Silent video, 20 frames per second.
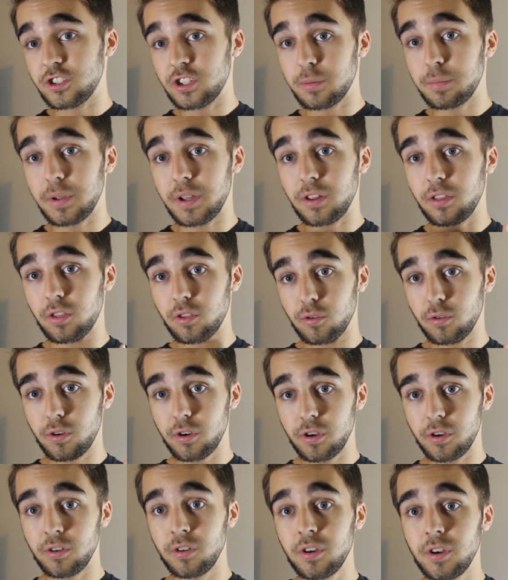shipping
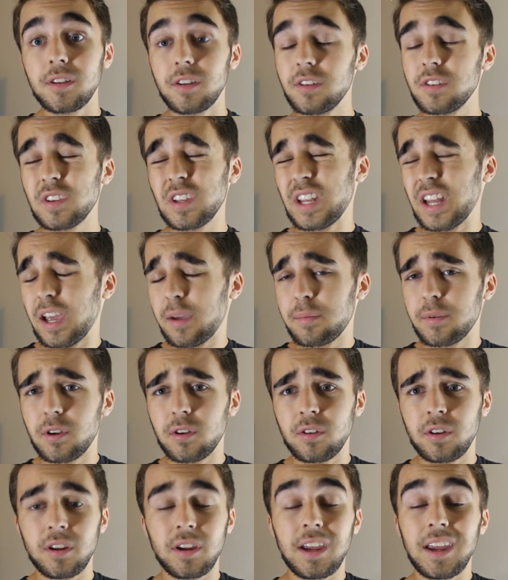through. This could
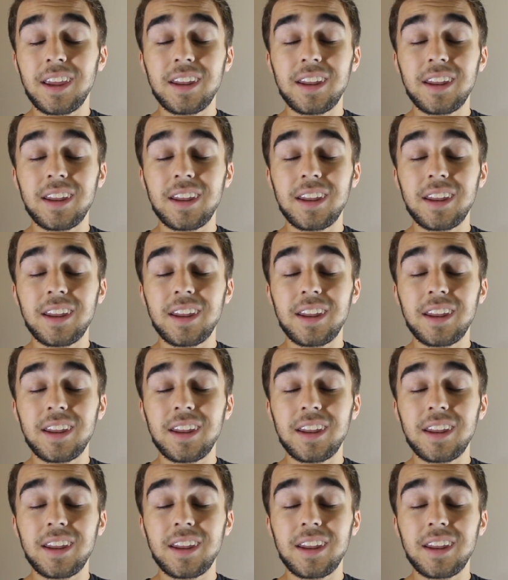happen in